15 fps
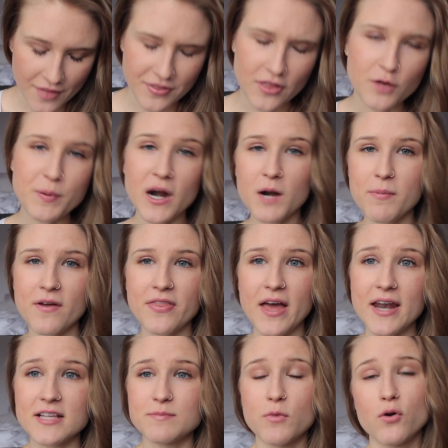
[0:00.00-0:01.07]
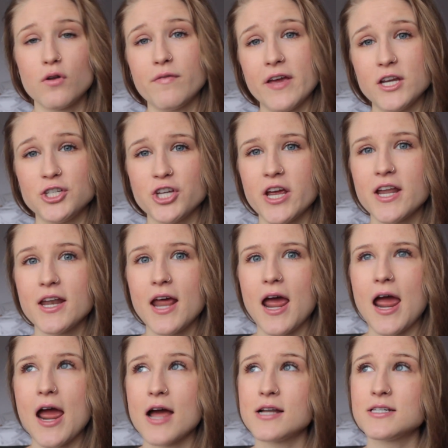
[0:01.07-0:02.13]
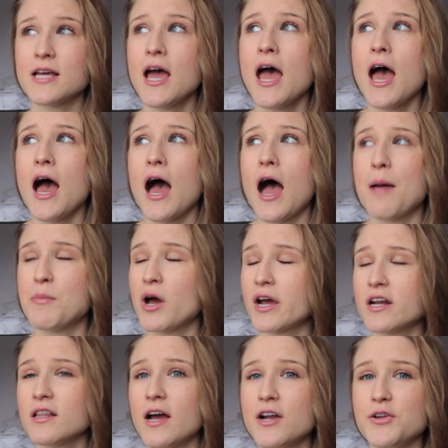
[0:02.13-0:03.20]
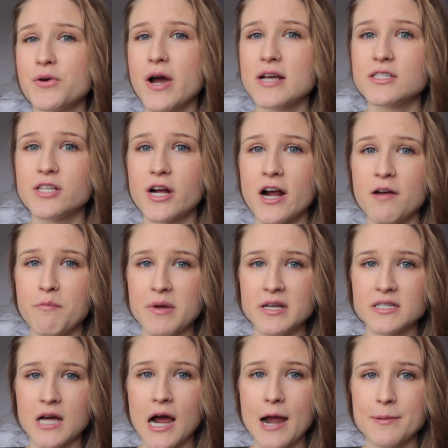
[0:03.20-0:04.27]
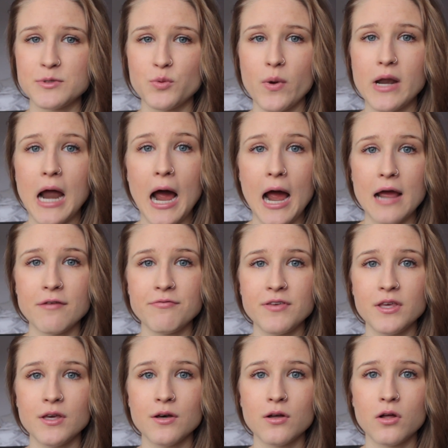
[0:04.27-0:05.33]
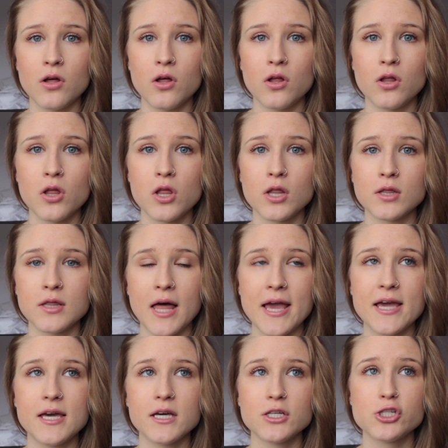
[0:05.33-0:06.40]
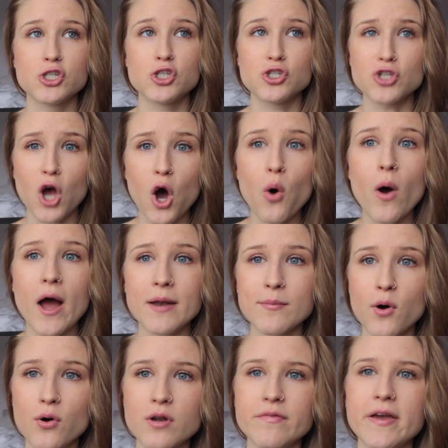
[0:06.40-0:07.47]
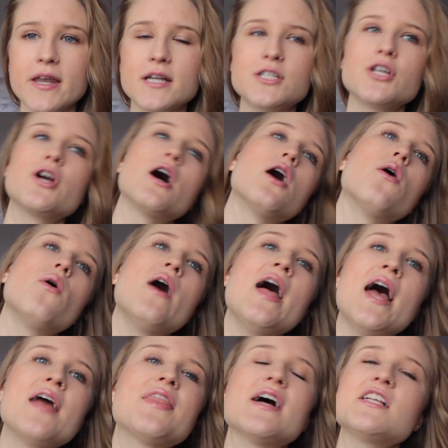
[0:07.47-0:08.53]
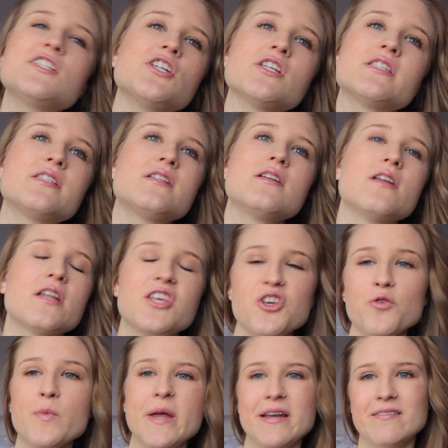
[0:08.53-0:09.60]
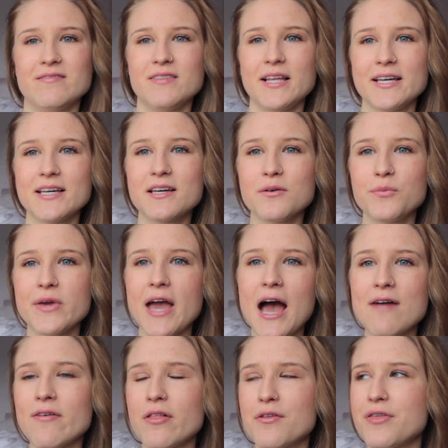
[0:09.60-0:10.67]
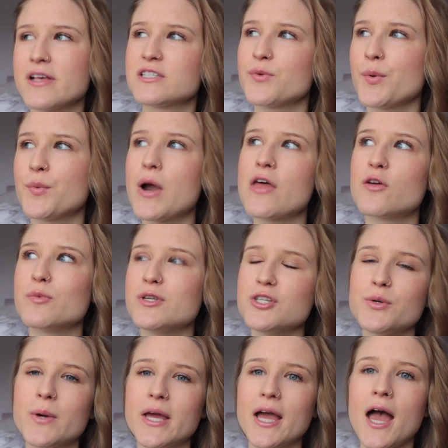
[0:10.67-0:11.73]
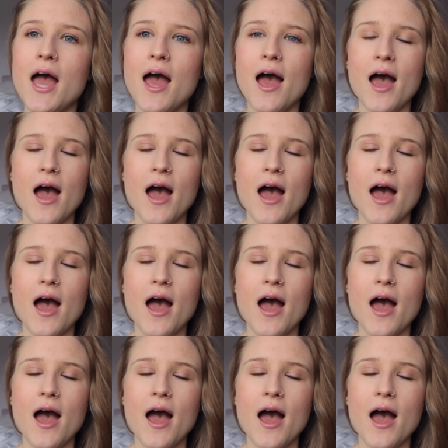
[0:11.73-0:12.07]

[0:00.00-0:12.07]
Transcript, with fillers: The other part about that is motivation and I'm not gonna lie to you guys, there have been times when I feel like so unmotivated to go. That's just human. Like, we have other things that we'd rather be doing.